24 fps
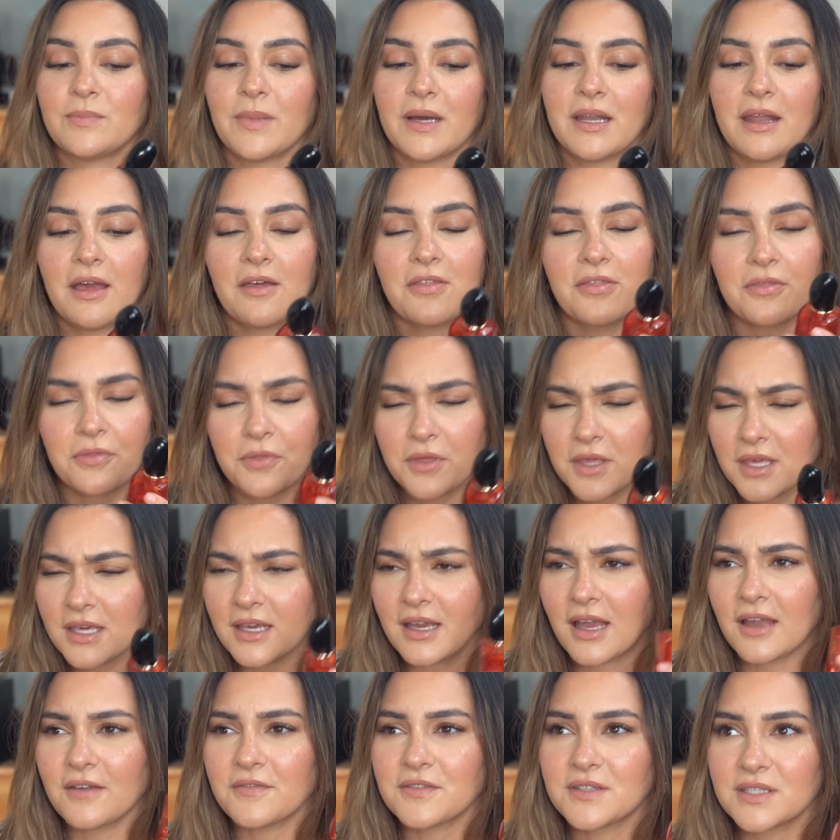but I think
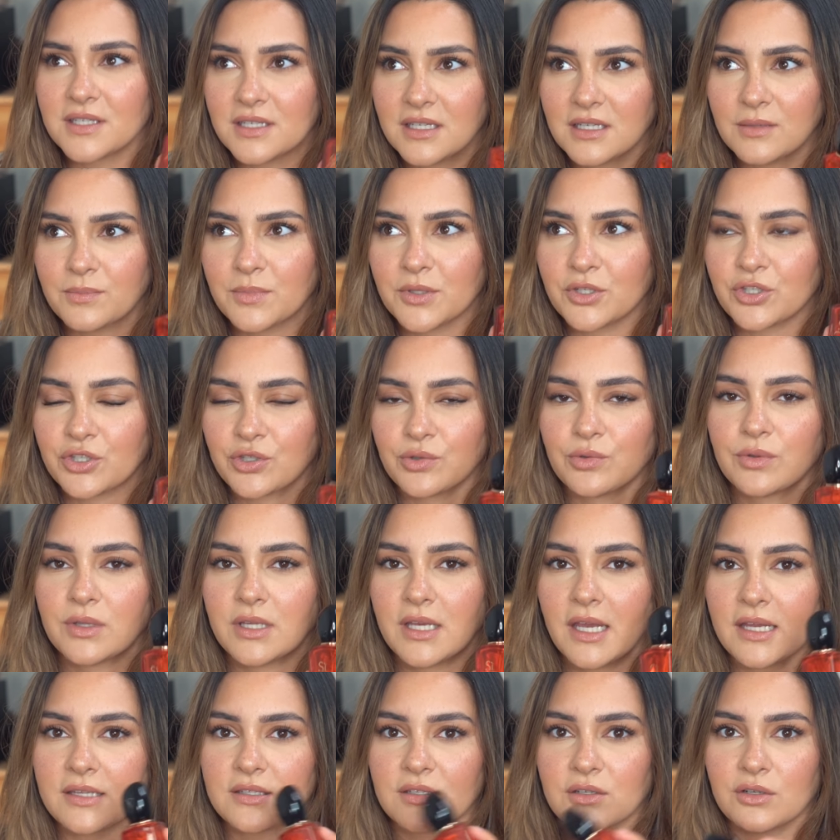I've seen
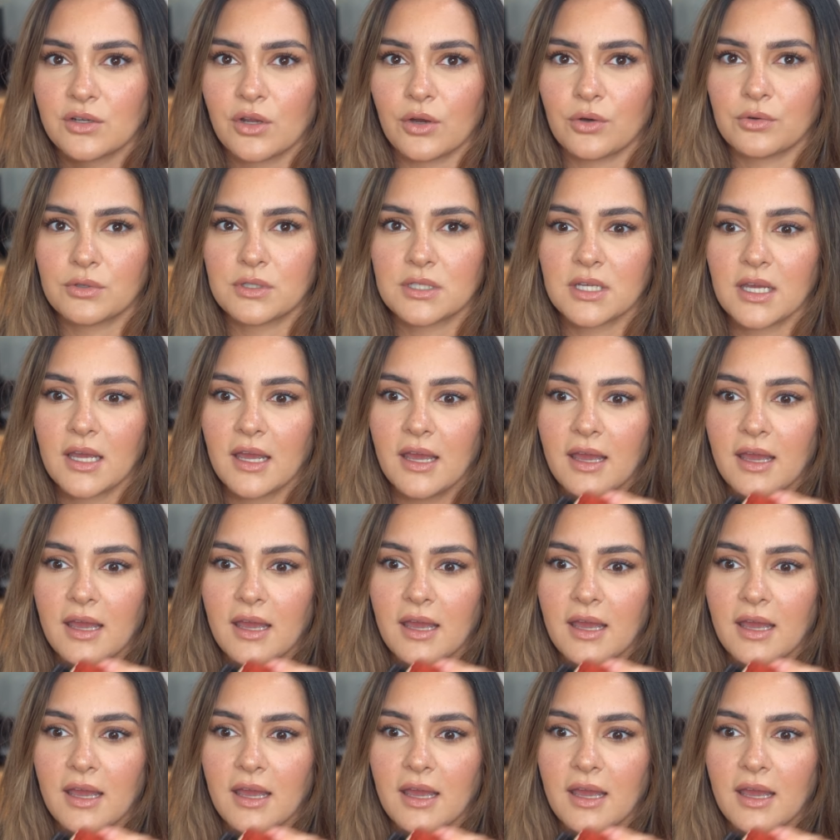patchouli as a note,